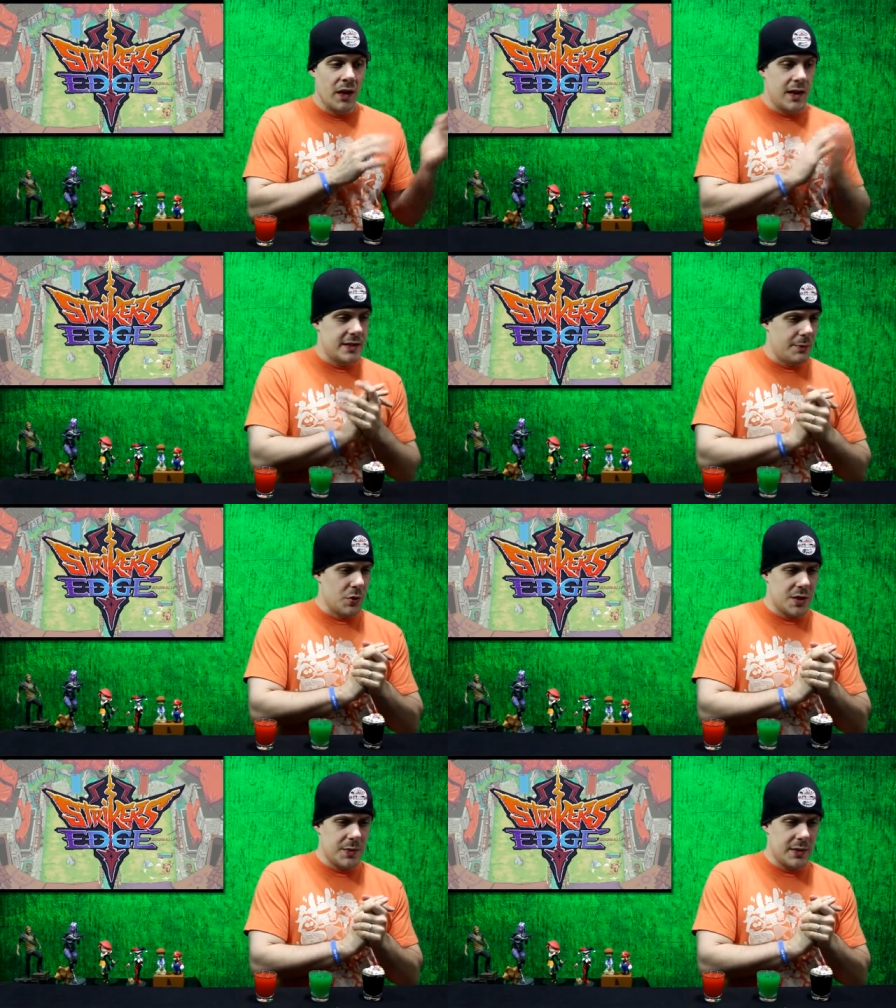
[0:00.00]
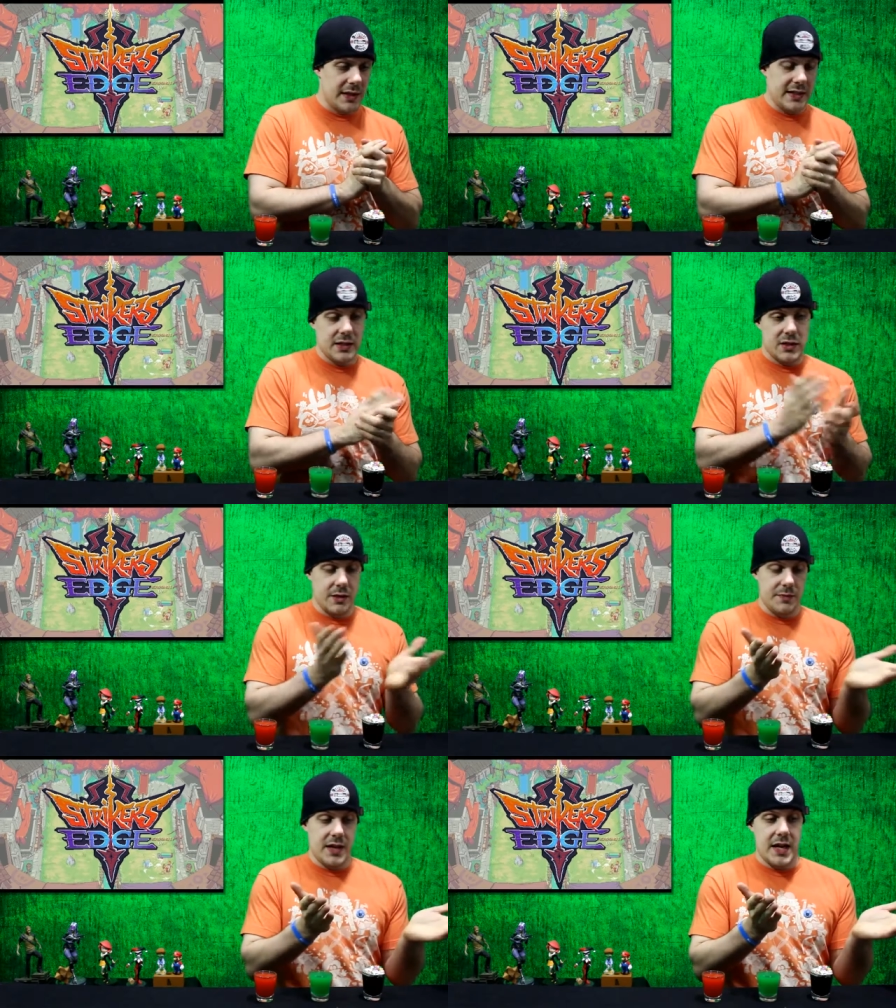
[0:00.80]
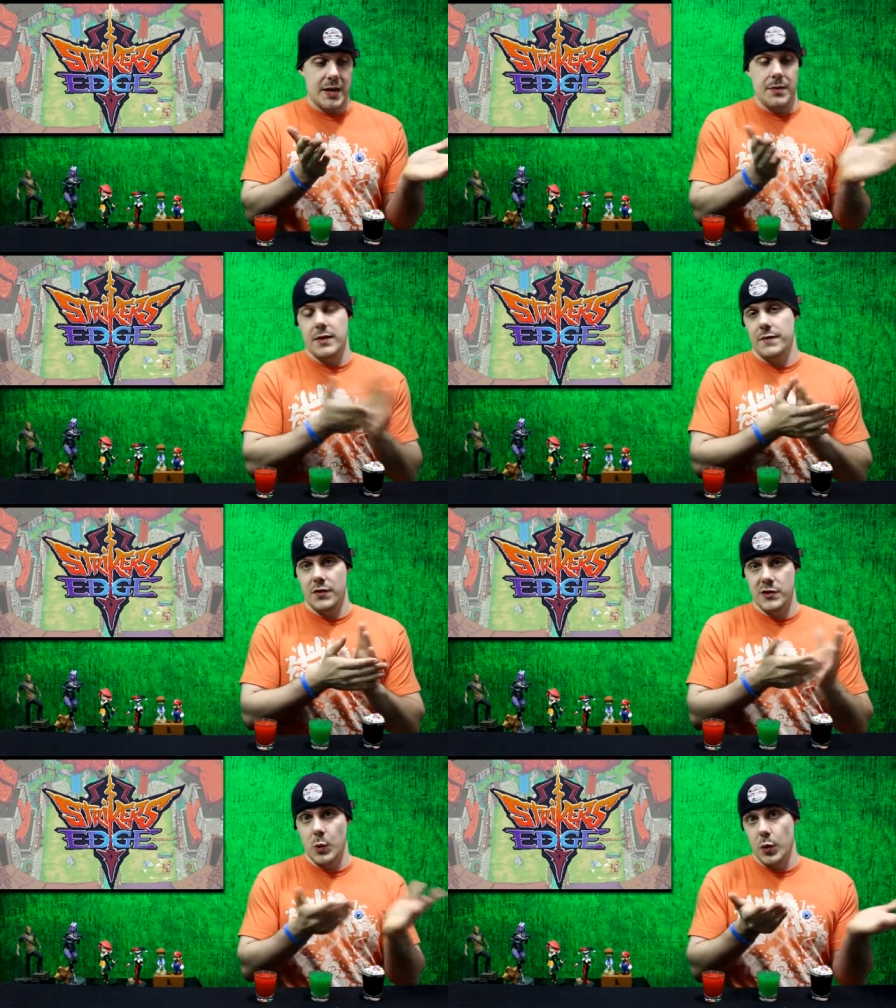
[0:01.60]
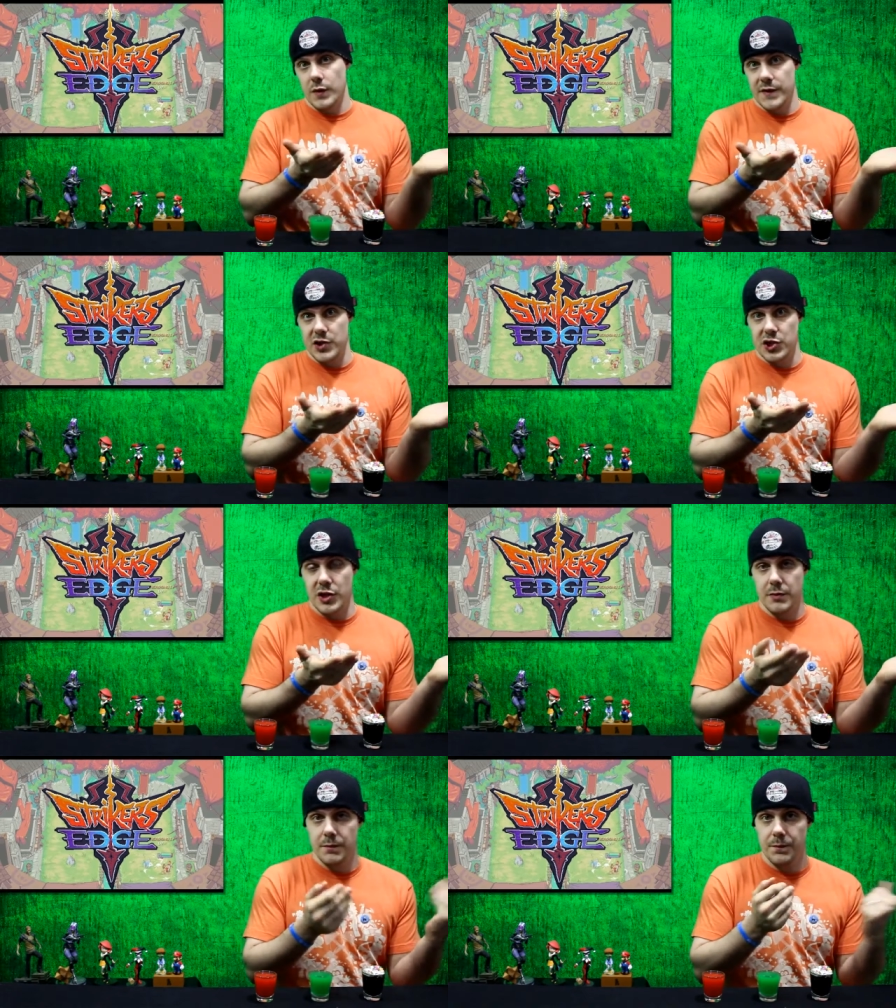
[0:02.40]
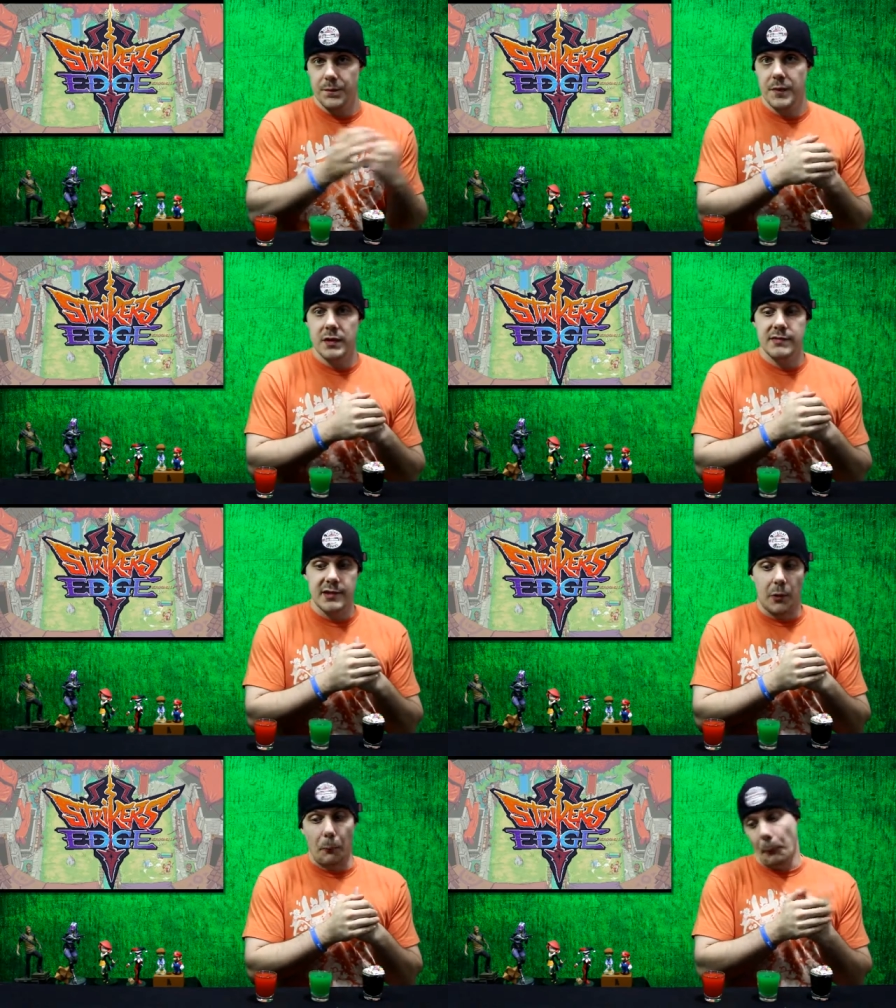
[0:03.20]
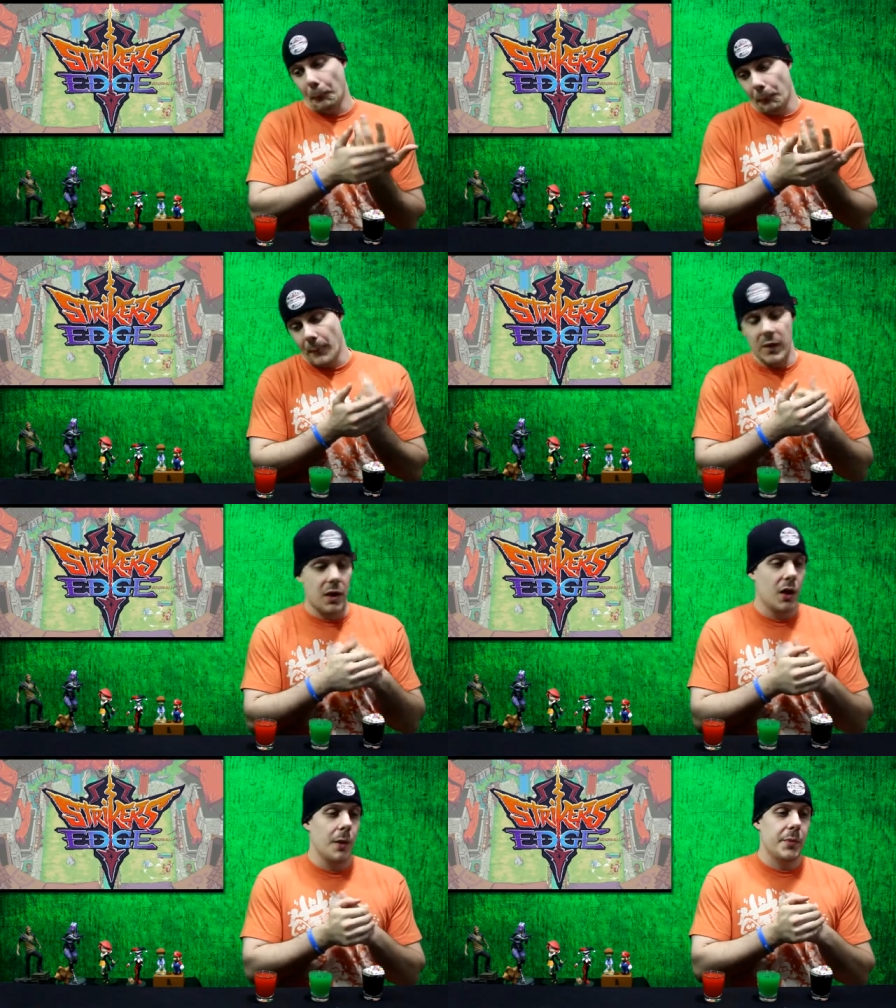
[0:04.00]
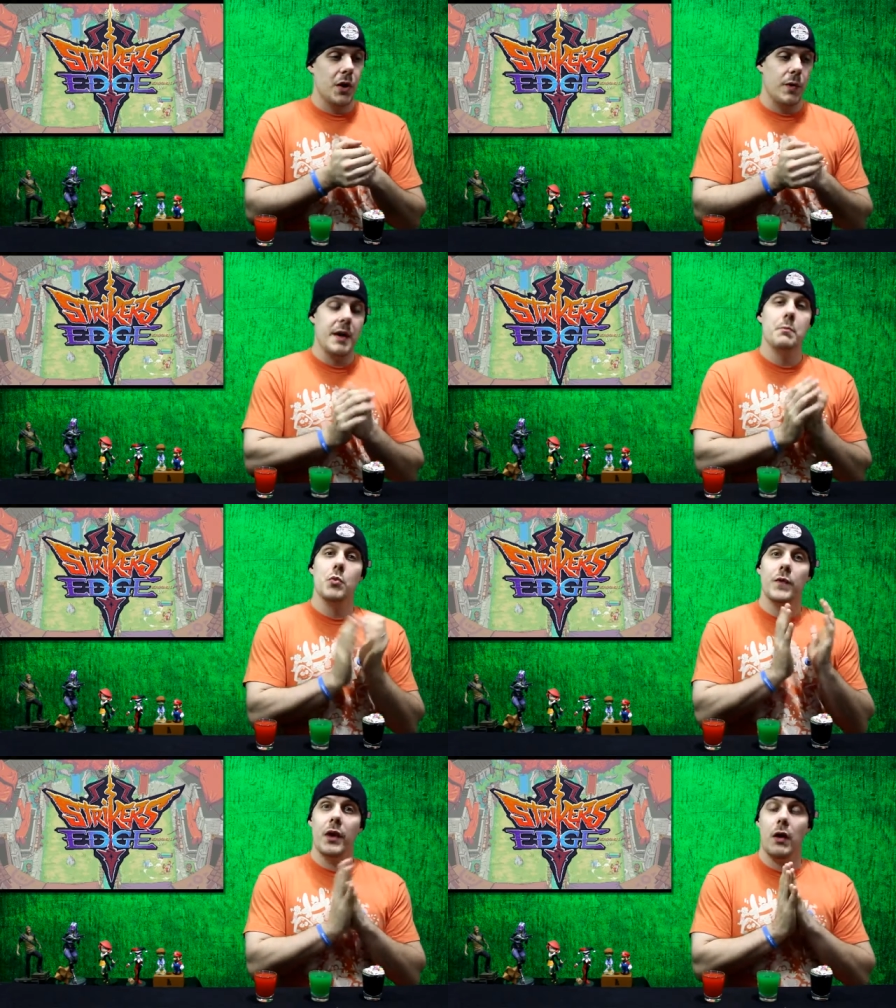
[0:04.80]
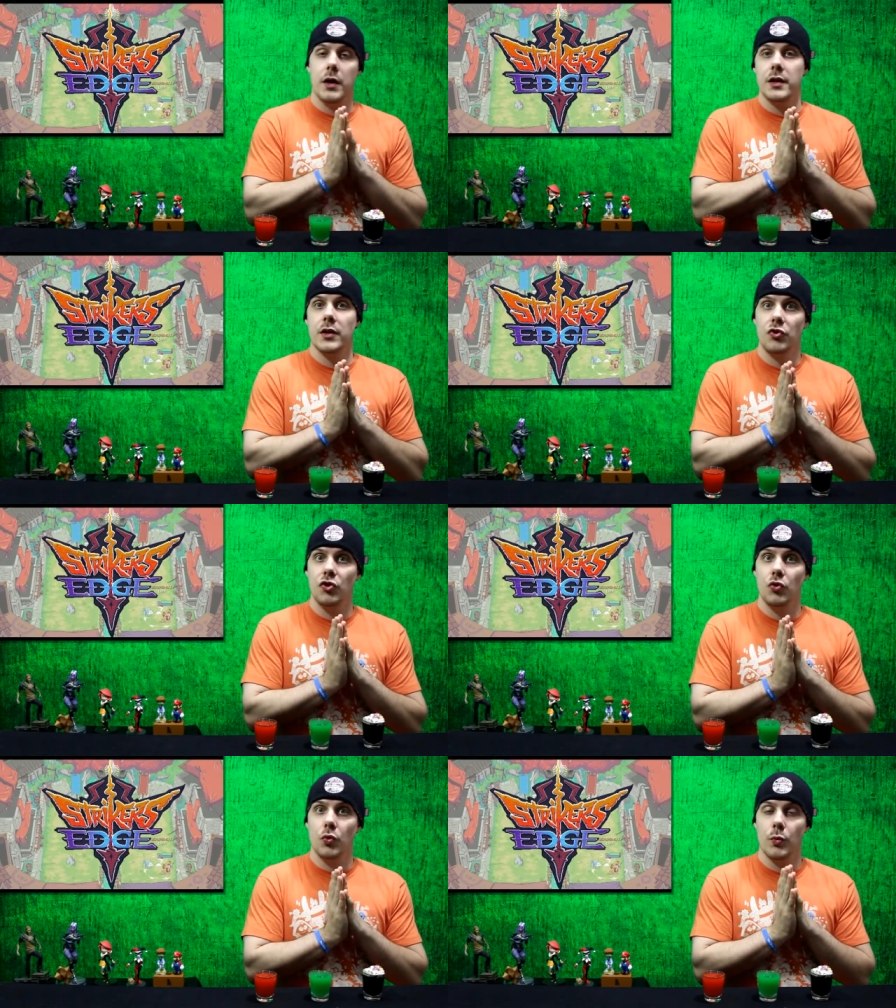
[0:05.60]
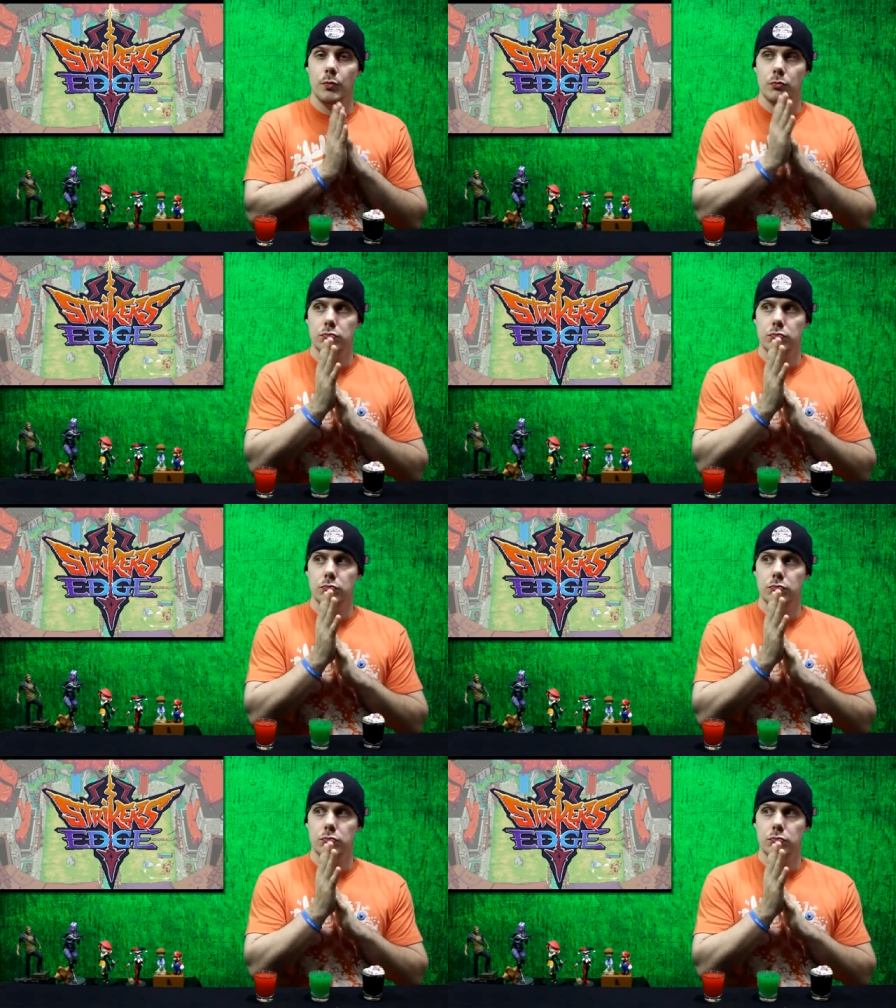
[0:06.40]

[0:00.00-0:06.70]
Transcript: It's supposed to be released sometime in the first quarter of this year. So, but all right, moving on to